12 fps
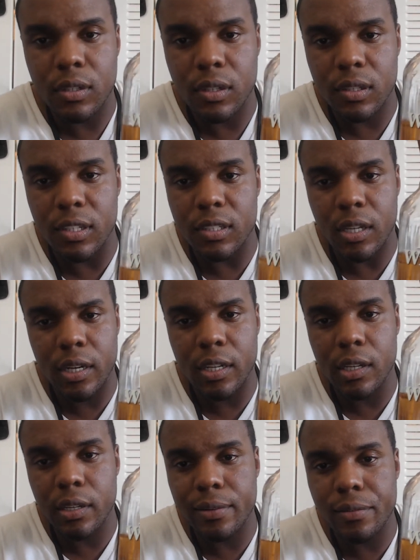these honey
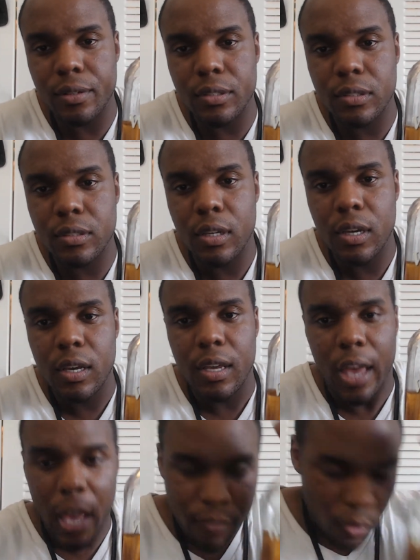liqueurs,
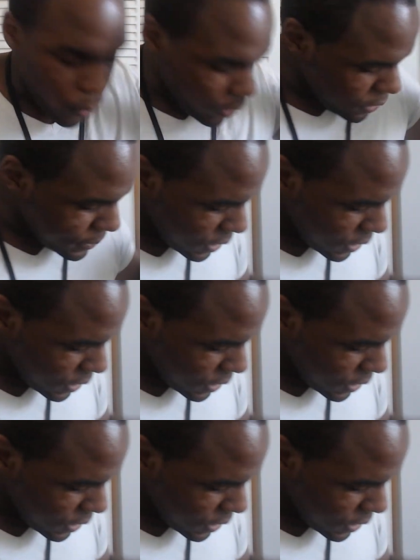Evan Williams